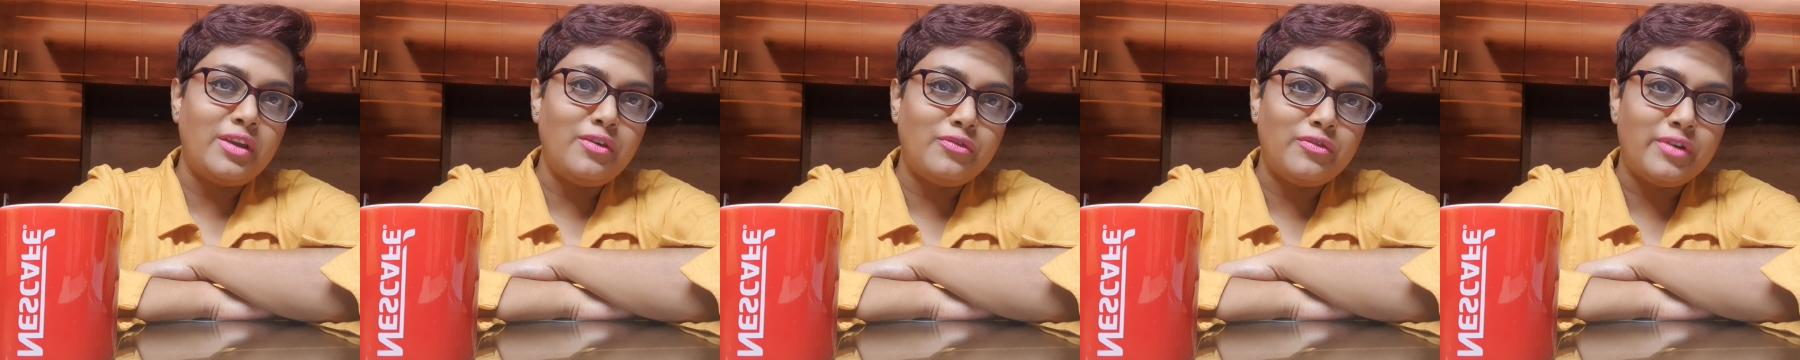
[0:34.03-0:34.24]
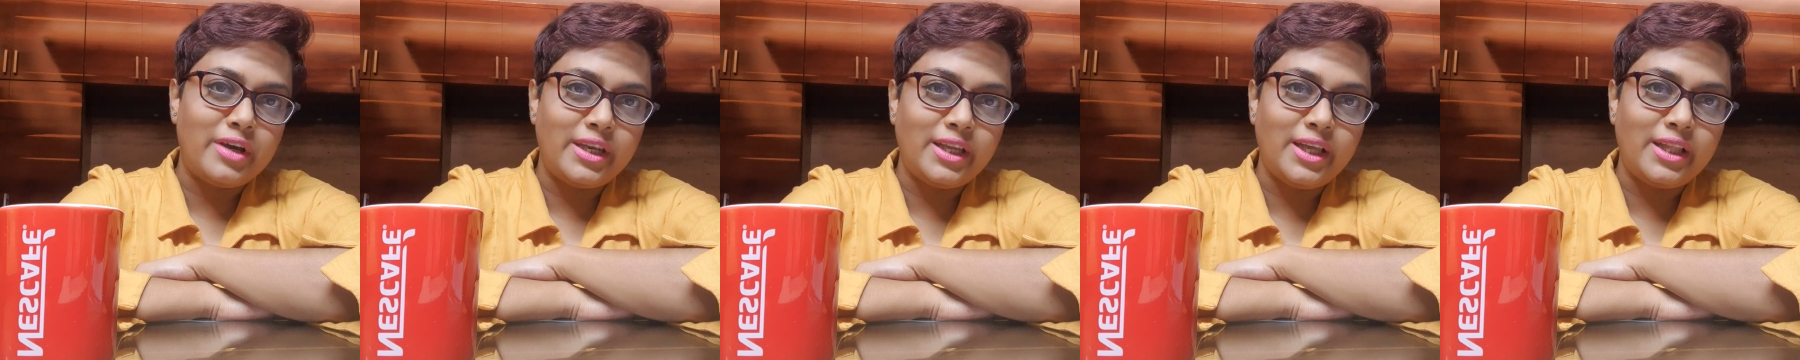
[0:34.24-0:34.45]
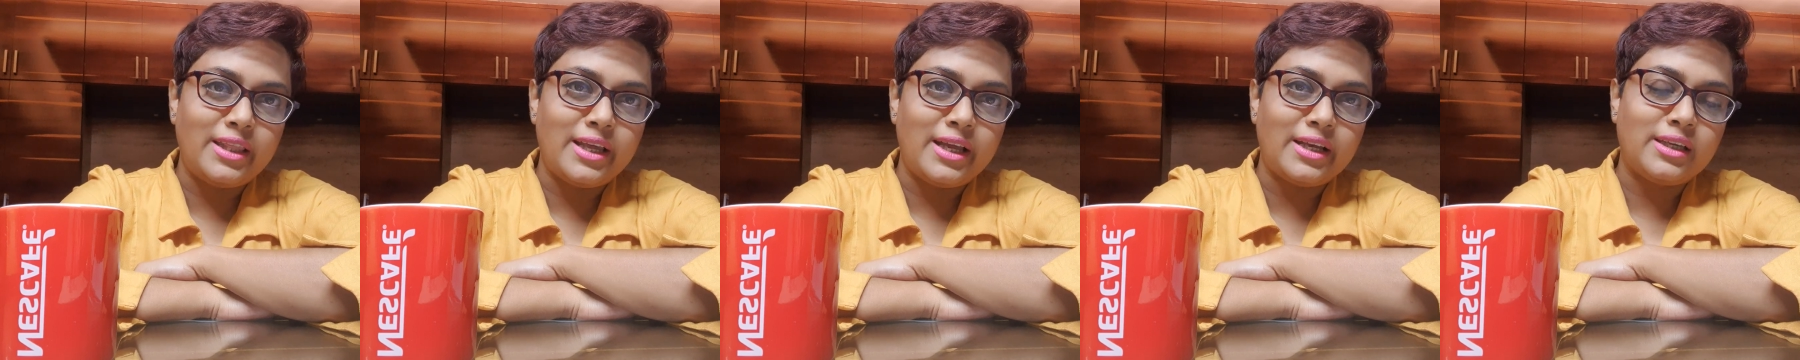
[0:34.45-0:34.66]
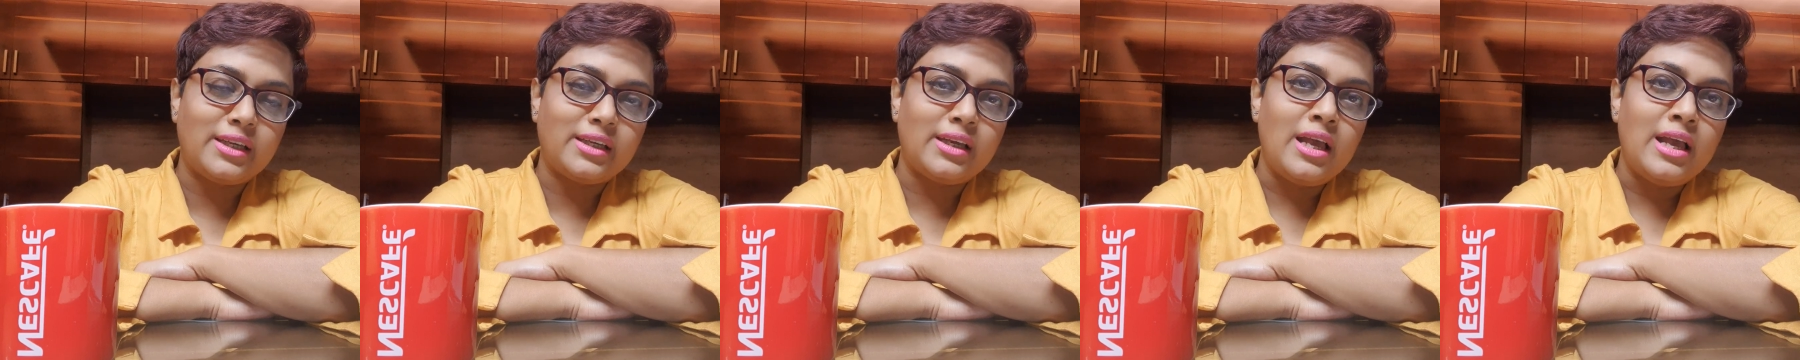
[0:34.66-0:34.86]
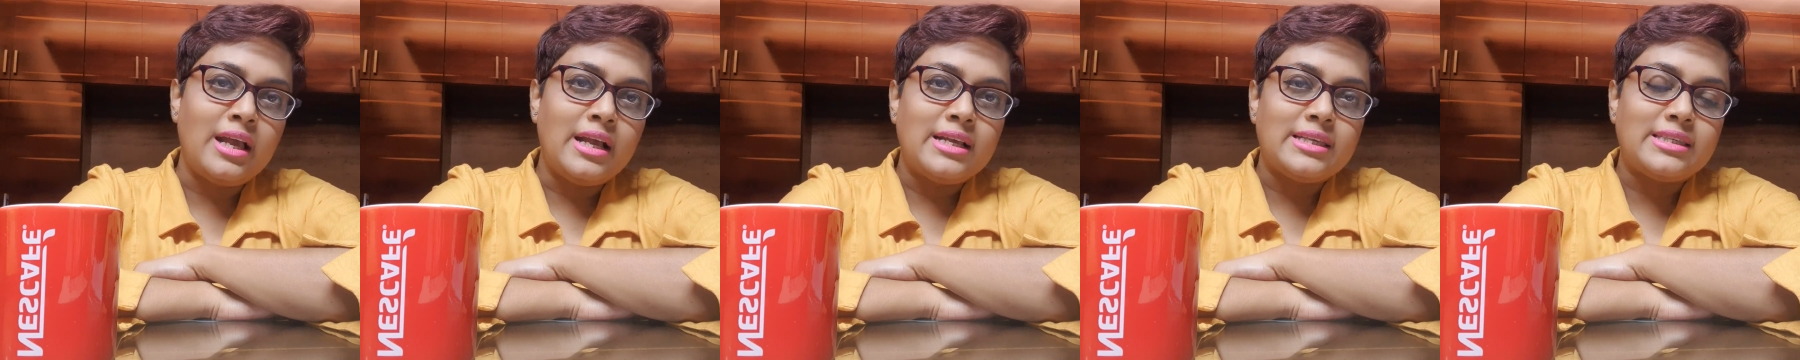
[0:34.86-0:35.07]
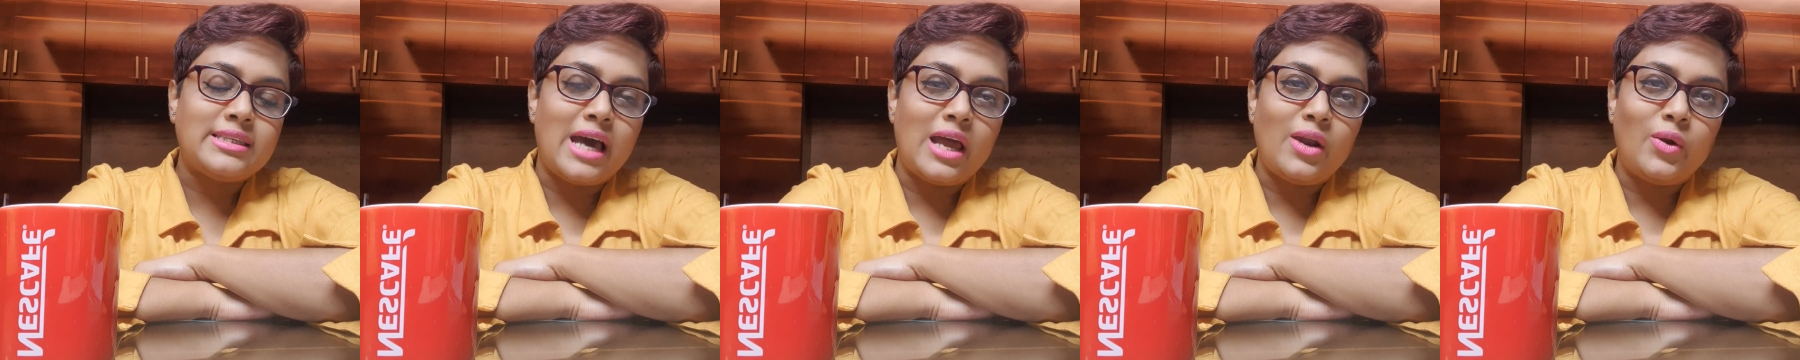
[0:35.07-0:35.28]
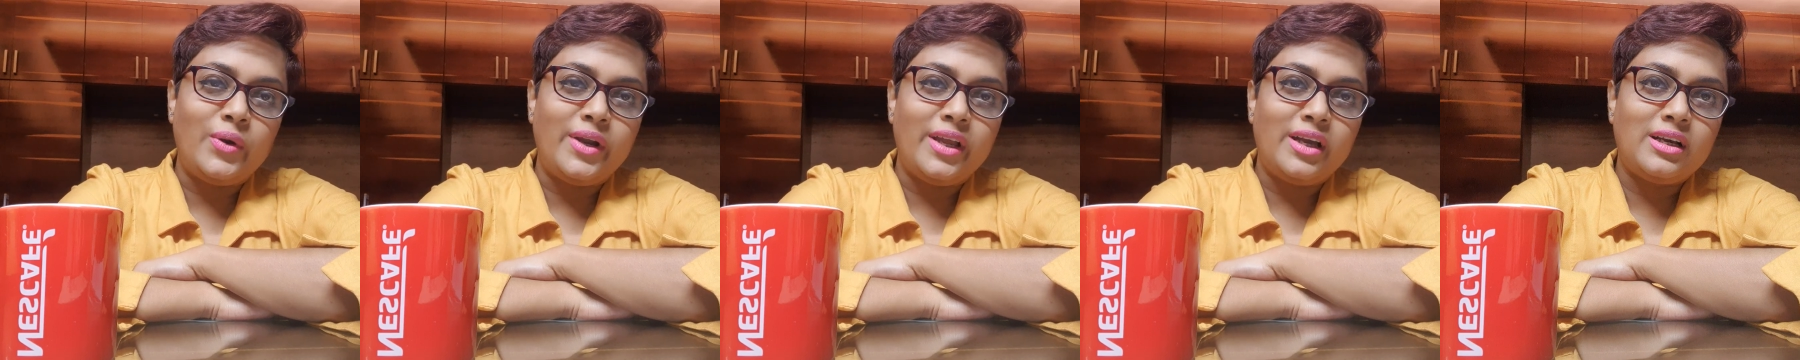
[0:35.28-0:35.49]
funny that
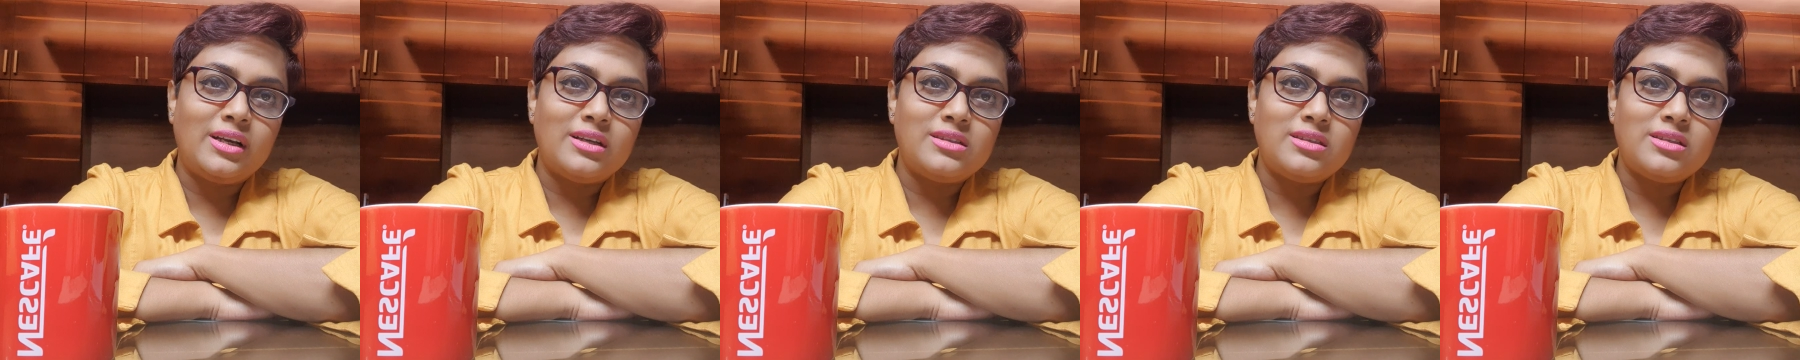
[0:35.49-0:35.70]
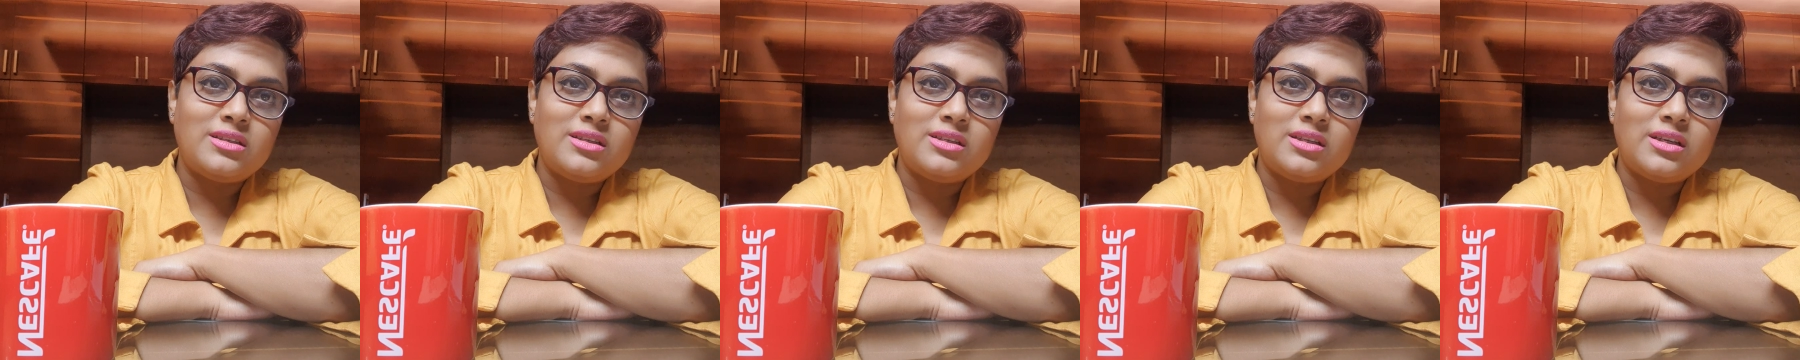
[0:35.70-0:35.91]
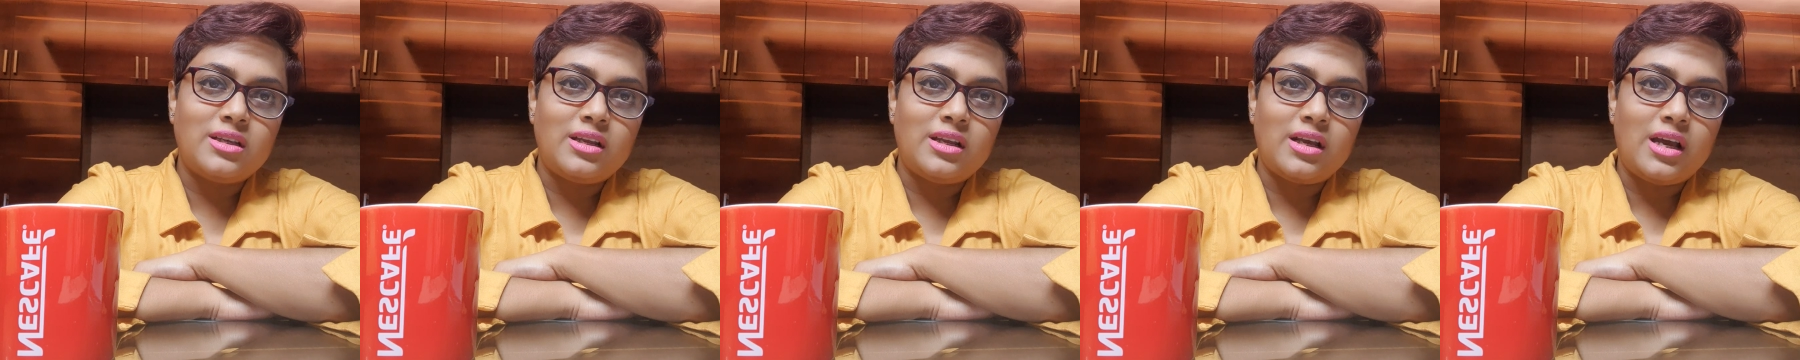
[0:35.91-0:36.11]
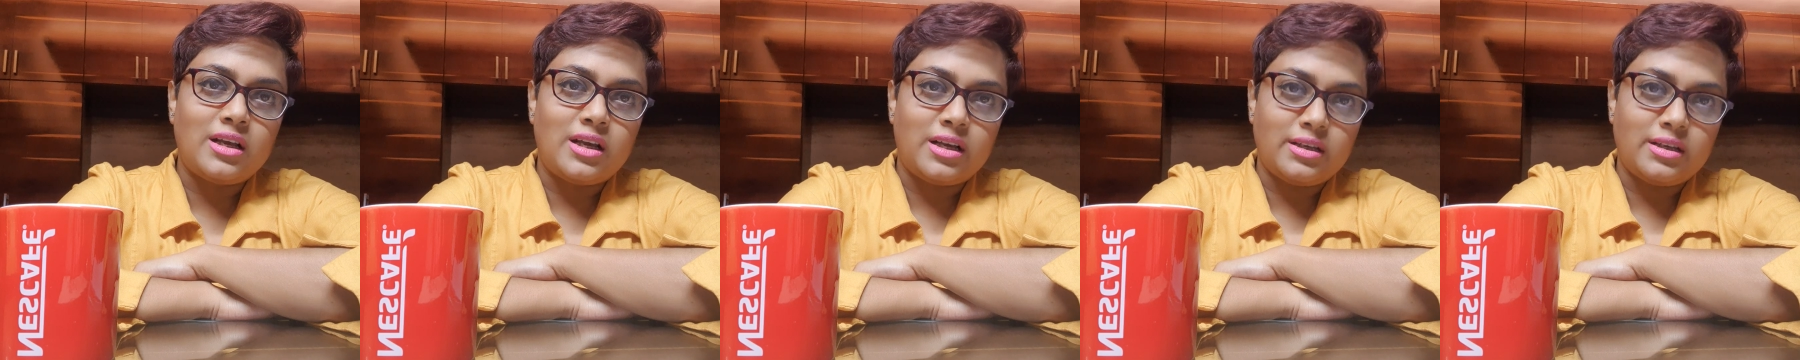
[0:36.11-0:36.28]
cyanotic congenital